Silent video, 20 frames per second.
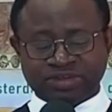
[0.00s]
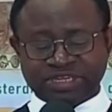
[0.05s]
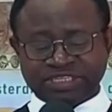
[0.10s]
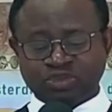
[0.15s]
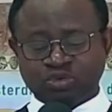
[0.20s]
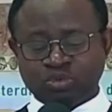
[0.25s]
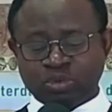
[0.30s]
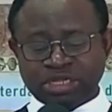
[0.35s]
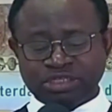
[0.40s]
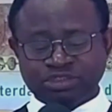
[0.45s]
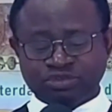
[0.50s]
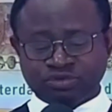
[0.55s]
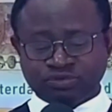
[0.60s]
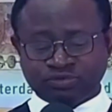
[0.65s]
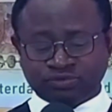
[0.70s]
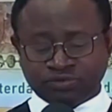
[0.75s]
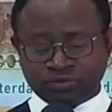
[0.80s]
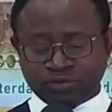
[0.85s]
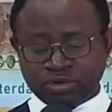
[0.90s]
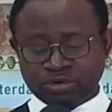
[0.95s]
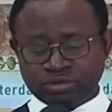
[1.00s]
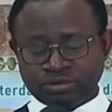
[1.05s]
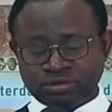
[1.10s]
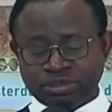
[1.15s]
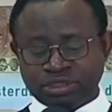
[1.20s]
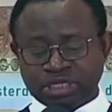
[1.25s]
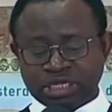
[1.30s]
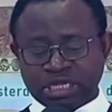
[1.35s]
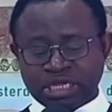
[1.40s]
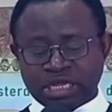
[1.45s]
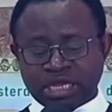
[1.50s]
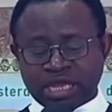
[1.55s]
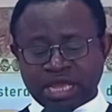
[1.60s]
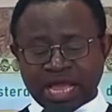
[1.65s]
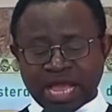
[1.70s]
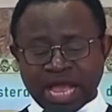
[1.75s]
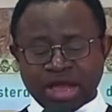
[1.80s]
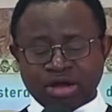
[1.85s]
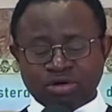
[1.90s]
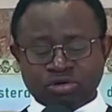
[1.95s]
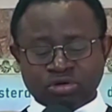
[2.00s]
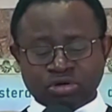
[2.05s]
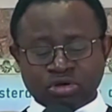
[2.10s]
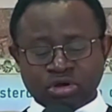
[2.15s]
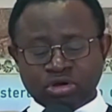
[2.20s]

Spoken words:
verse 1 to 4, how